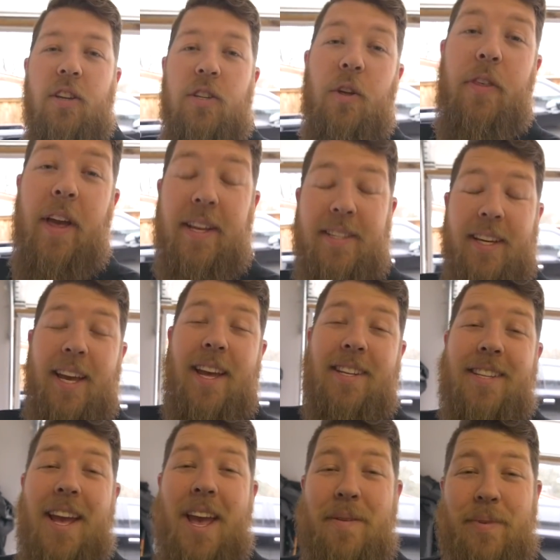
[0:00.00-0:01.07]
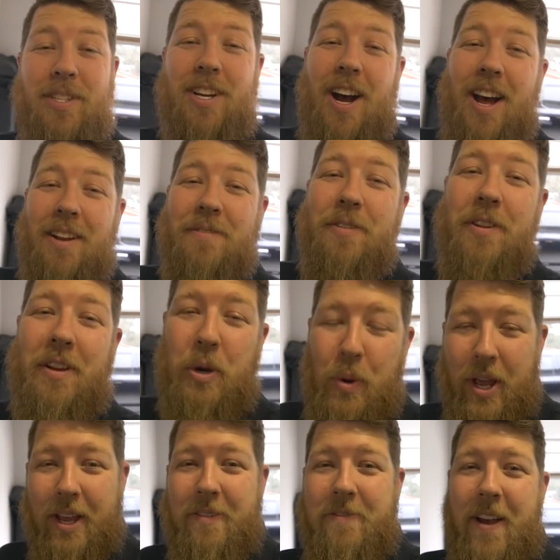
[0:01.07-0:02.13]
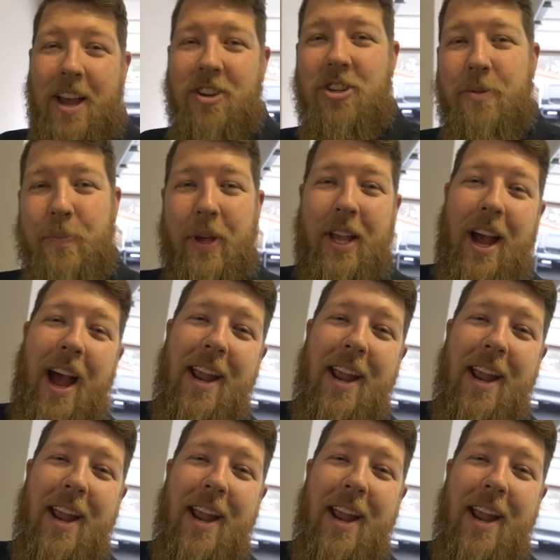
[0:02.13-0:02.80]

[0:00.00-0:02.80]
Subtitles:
So thanks again to Amazon for the quick, fast shipping.